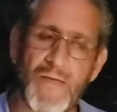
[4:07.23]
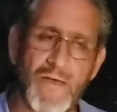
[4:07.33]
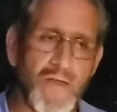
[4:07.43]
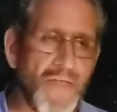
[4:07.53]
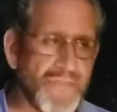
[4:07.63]

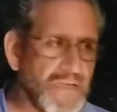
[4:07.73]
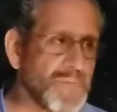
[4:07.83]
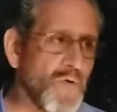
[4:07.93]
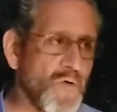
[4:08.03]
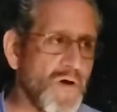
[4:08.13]
nothing's
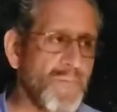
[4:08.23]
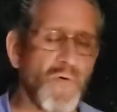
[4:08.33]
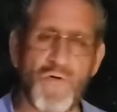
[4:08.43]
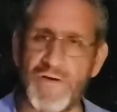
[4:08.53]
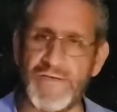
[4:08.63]
more
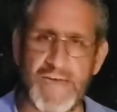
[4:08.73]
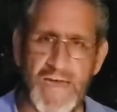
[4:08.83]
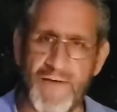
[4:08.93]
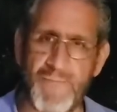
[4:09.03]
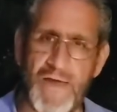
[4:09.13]
important to
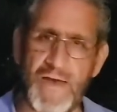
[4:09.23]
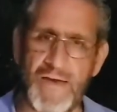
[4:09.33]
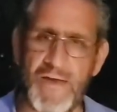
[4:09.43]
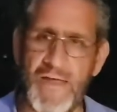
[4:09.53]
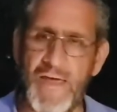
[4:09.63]
him
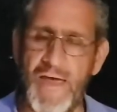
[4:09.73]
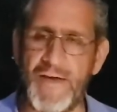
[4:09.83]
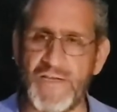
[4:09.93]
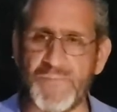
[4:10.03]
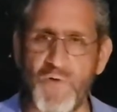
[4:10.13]
in, in
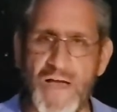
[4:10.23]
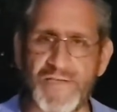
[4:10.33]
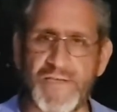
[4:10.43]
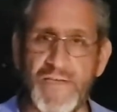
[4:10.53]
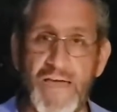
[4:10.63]

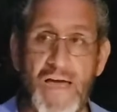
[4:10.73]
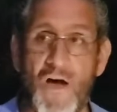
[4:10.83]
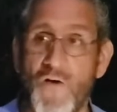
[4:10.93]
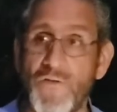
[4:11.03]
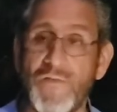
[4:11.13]
expressing that
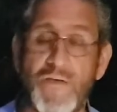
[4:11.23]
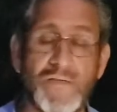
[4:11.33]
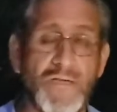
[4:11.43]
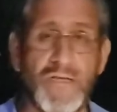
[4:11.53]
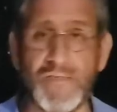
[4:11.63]
all the things
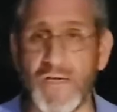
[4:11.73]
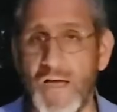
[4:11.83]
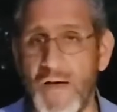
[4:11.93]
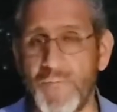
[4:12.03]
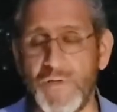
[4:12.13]
that he's
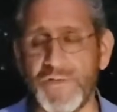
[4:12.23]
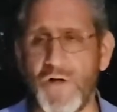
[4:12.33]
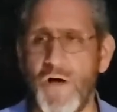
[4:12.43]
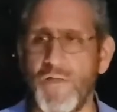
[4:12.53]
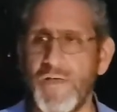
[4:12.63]
accomplished,
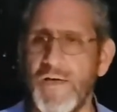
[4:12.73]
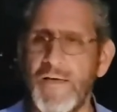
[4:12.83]
all the,